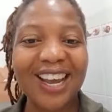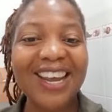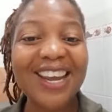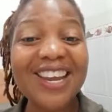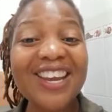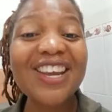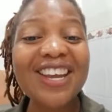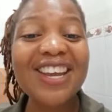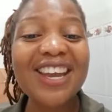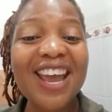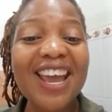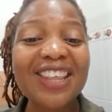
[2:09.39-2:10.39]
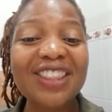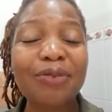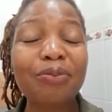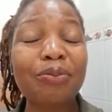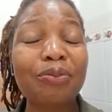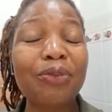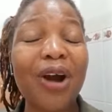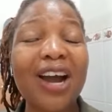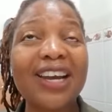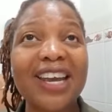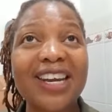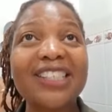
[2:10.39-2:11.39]
He, the, uh,
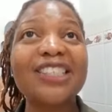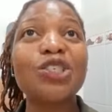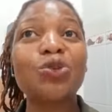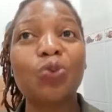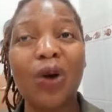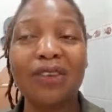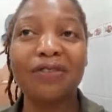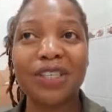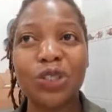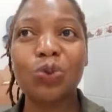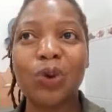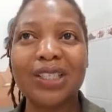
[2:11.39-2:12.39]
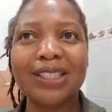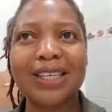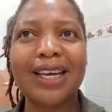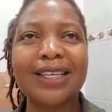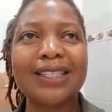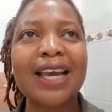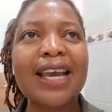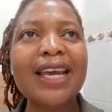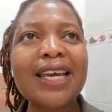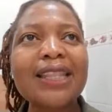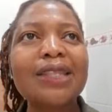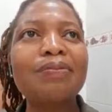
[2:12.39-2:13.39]
Genesis 1 verse 1 says,
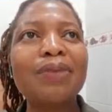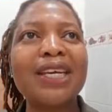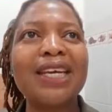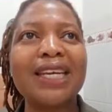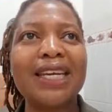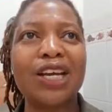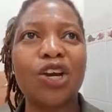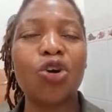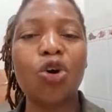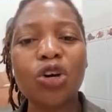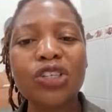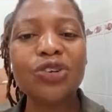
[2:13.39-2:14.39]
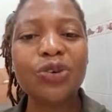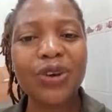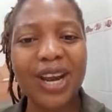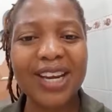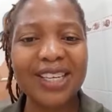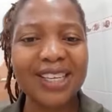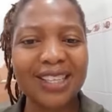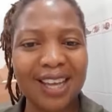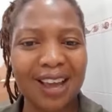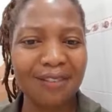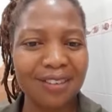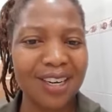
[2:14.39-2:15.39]
In the beginning, God created the
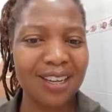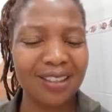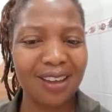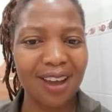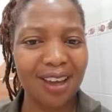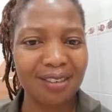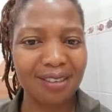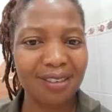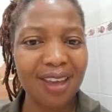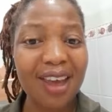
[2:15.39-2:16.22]
heaven and the earth.